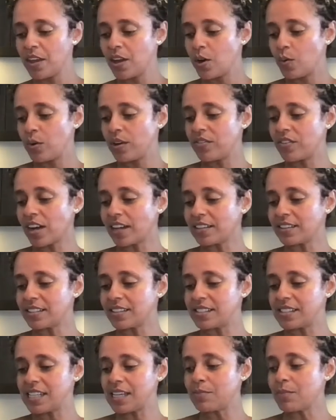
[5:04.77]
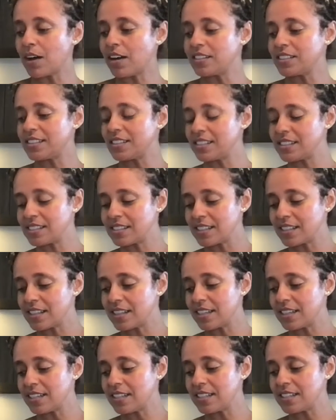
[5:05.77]
we've got the sea moss,
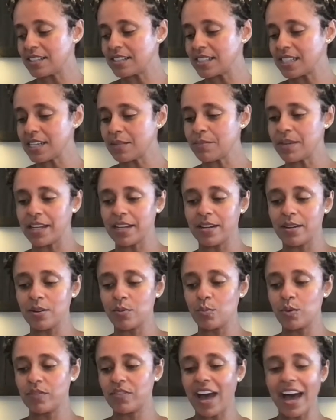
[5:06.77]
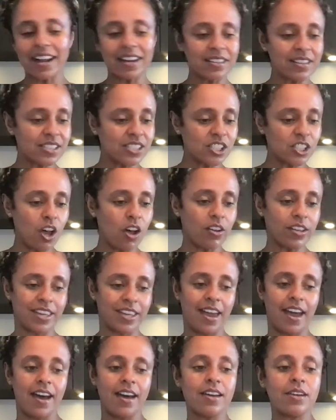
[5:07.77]
the cinnamon, we've added the salt,
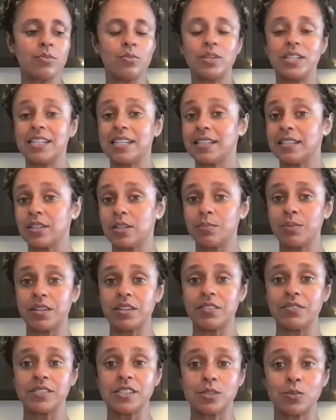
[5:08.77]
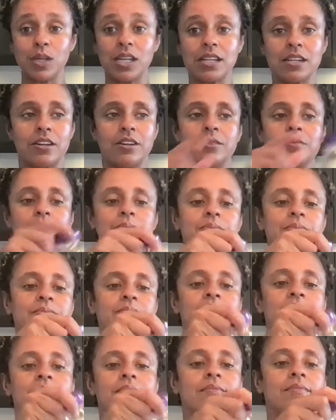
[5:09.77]
yeah? We need a little bit of sweetener,
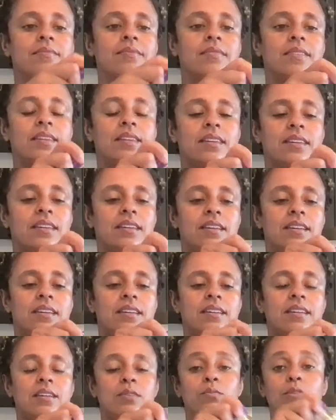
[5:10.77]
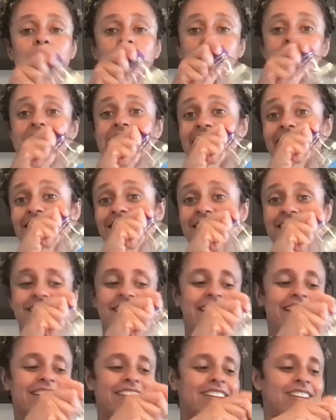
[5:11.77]
which is
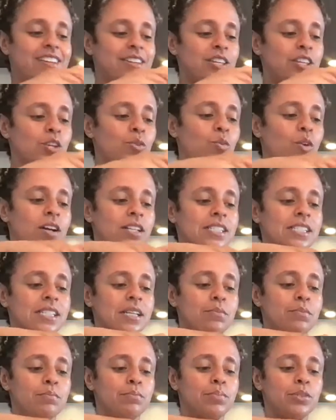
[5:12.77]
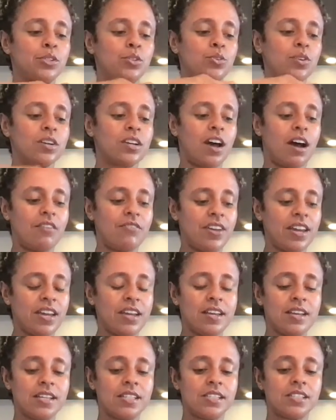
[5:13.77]
alkaline. You want some blue agave
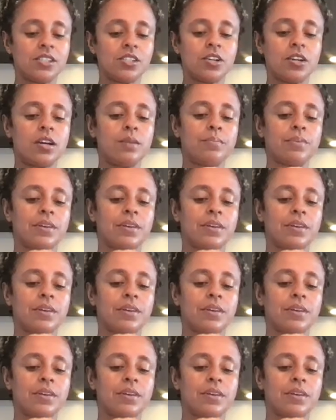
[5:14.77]
syrup.